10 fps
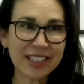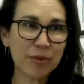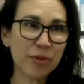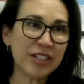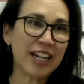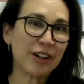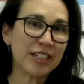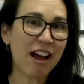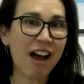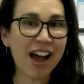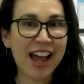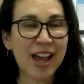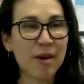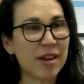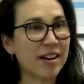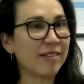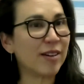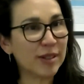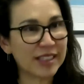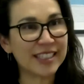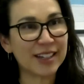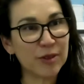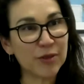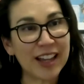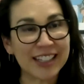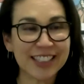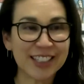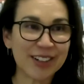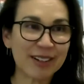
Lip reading: I appreciate your time, and it was fun. So